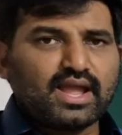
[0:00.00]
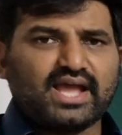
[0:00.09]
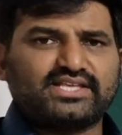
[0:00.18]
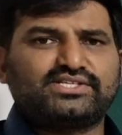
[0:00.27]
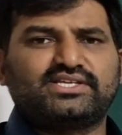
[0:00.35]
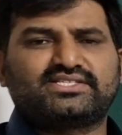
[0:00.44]

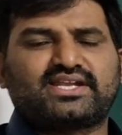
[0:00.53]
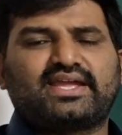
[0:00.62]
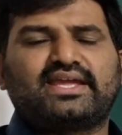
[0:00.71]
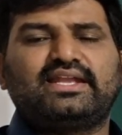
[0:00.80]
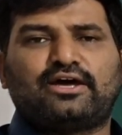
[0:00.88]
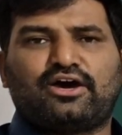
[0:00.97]
isosceles
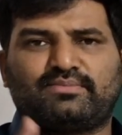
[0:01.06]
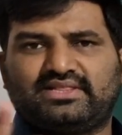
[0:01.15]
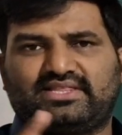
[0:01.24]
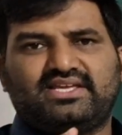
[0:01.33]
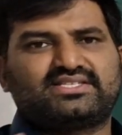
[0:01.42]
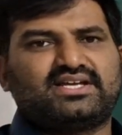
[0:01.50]
triangle. Normal
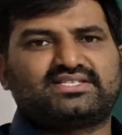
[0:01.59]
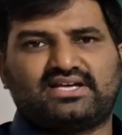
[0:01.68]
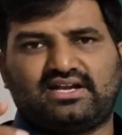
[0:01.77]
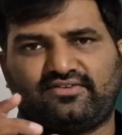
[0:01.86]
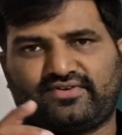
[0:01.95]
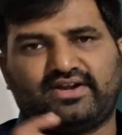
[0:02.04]
3 sides
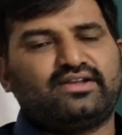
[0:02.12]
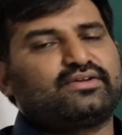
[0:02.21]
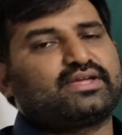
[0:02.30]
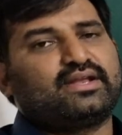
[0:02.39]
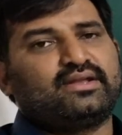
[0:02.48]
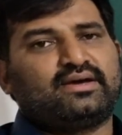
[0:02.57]
are different,
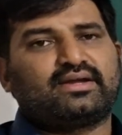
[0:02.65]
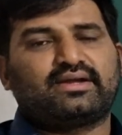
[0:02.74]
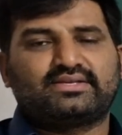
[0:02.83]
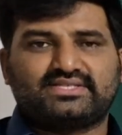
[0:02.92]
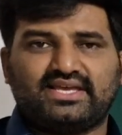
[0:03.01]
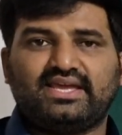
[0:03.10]
you
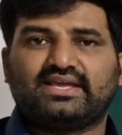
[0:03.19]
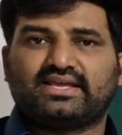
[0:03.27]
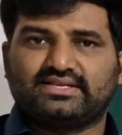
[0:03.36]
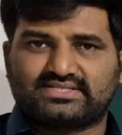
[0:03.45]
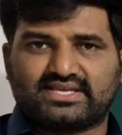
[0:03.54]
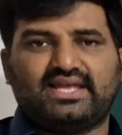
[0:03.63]
can say
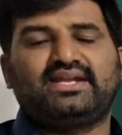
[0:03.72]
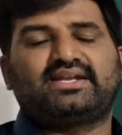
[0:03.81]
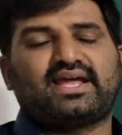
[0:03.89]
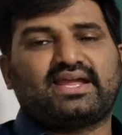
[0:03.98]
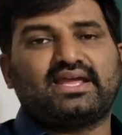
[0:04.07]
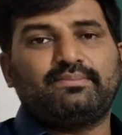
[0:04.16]
scaling
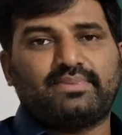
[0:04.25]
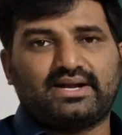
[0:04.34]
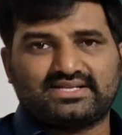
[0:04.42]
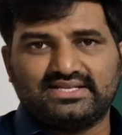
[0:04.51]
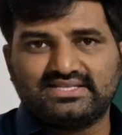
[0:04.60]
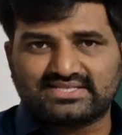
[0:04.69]
triangle,
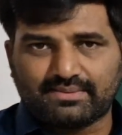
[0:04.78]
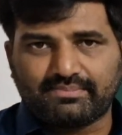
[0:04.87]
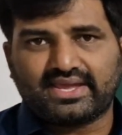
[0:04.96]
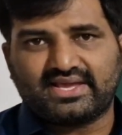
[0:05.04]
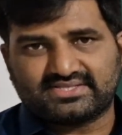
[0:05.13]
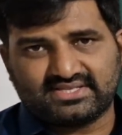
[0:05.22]
but in
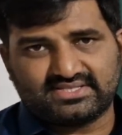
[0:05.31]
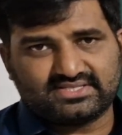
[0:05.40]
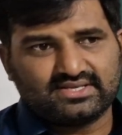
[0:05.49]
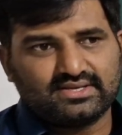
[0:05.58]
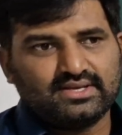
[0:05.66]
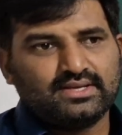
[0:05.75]
some
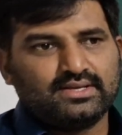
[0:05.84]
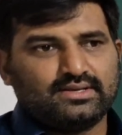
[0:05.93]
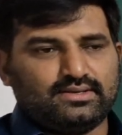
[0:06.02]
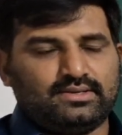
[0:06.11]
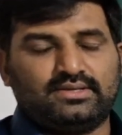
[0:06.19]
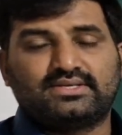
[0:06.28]
cases
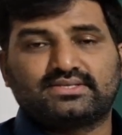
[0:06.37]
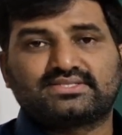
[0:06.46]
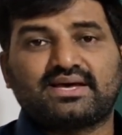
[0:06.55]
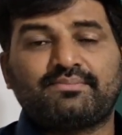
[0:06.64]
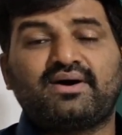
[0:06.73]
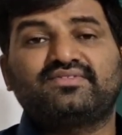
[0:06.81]

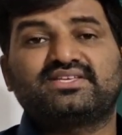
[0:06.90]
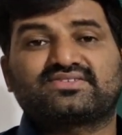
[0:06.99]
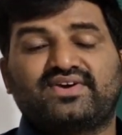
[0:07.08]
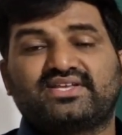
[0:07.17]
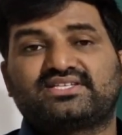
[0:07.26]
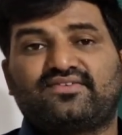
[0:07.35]
sum of the
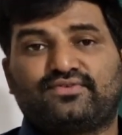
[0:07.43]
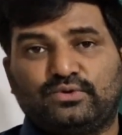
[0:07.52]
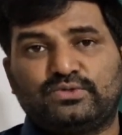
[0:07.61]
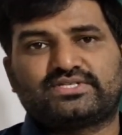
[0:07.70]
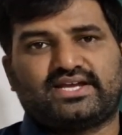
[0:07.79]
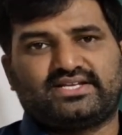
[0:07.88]
squares of
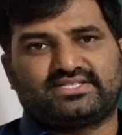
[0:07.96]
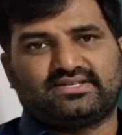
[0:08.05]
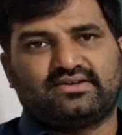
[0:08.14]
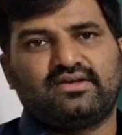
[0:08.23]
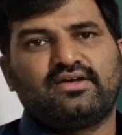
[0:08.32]
2 sides.